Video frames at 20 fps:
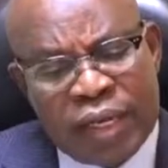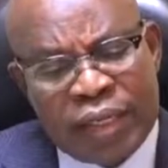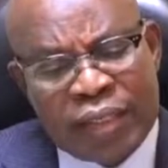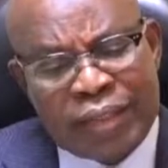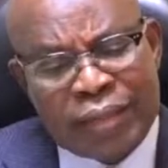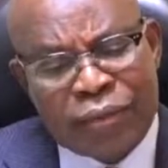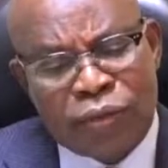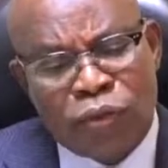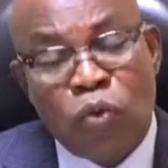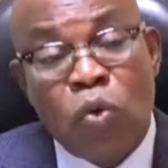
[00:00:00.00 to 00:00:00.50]

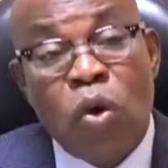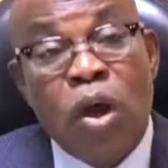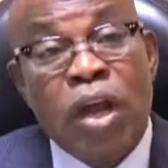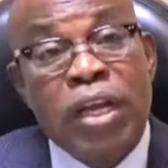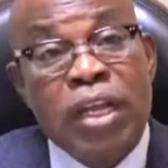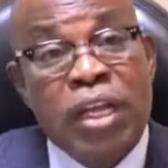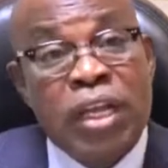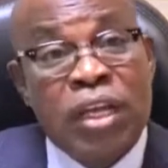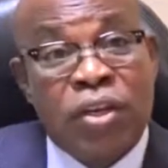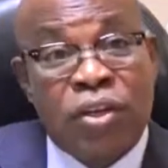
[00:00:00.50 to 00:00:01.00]
is one
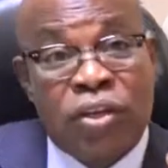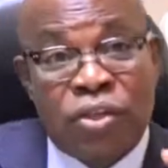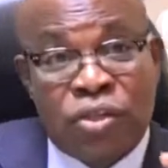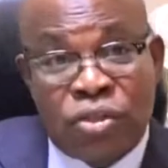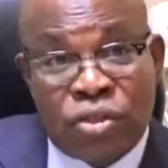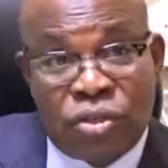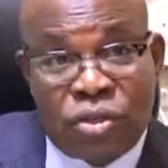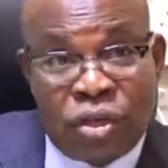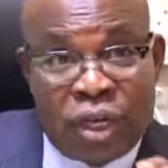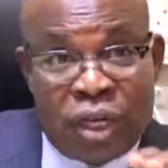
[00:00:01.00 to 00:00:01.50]

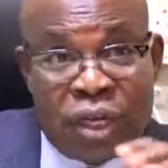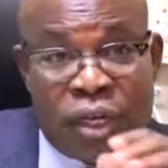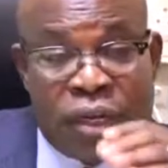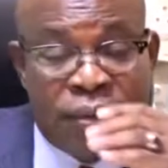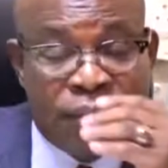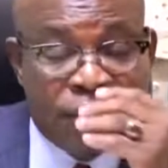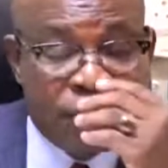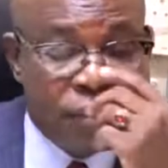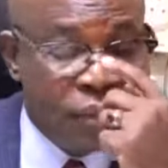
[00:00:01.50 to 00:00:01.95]
industry,